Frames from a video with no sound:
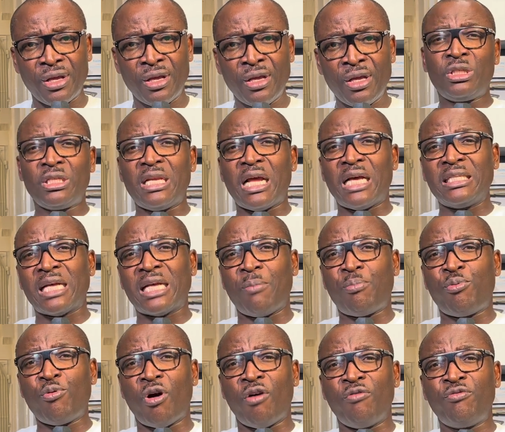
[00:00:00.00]
Using the
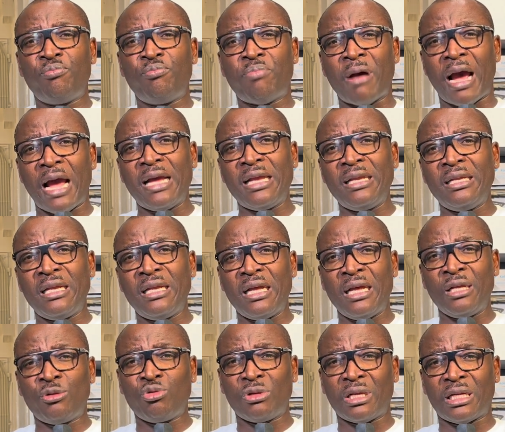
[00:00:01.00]
example of buying
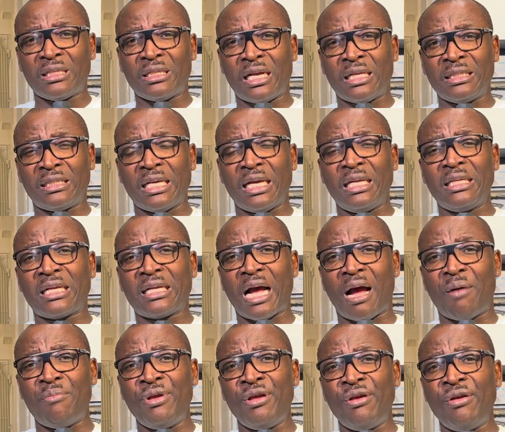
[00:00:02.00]
a 2010
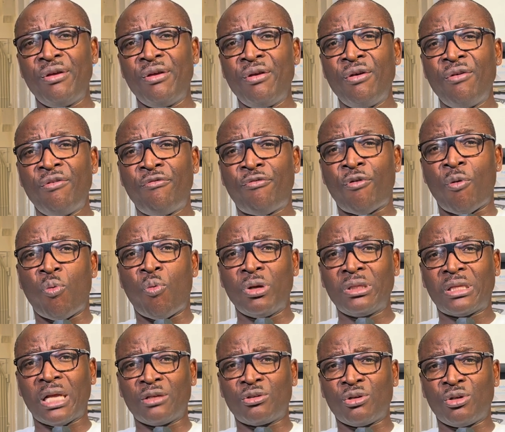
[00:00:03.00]
Camry for
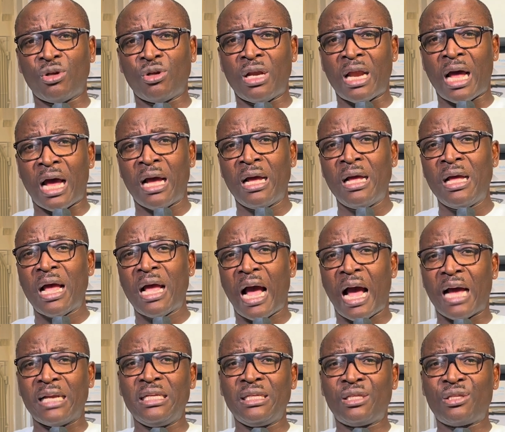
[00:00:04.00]
$1,000,
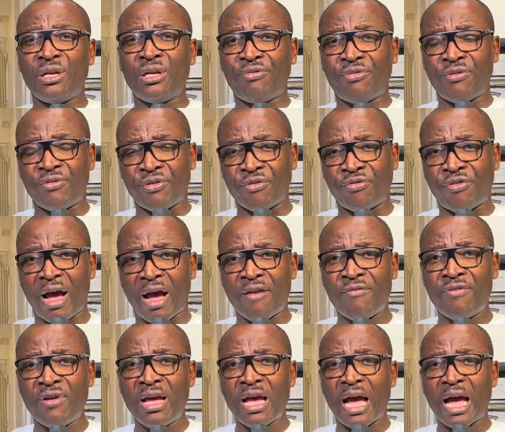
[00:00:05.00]
adding $355,